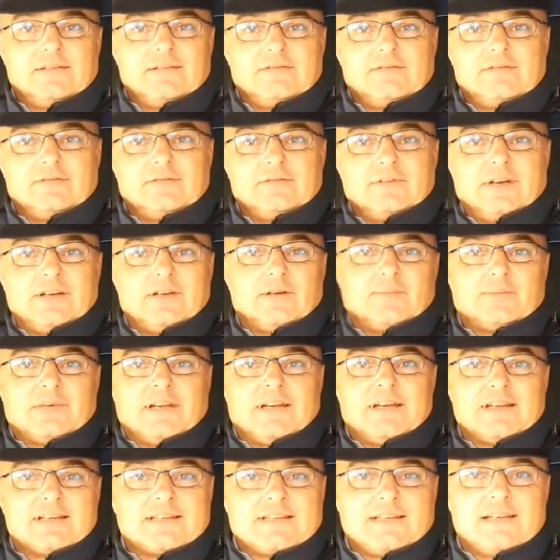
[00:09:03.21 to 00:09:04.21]
And right up
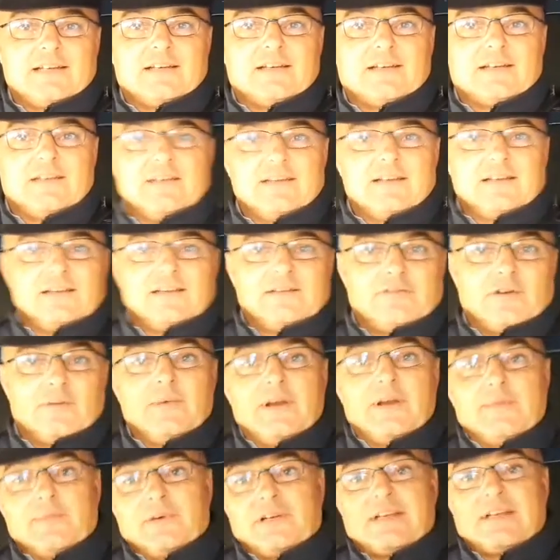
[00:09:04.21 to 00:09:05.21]
to Enniskillen.
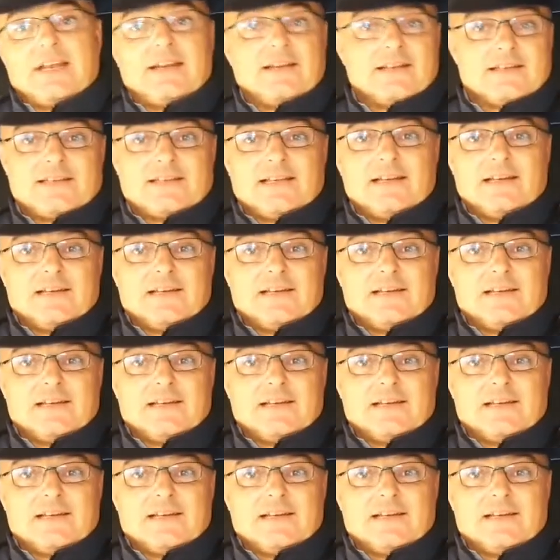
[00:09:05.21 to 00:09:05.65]
From Limerick to Enniskillen.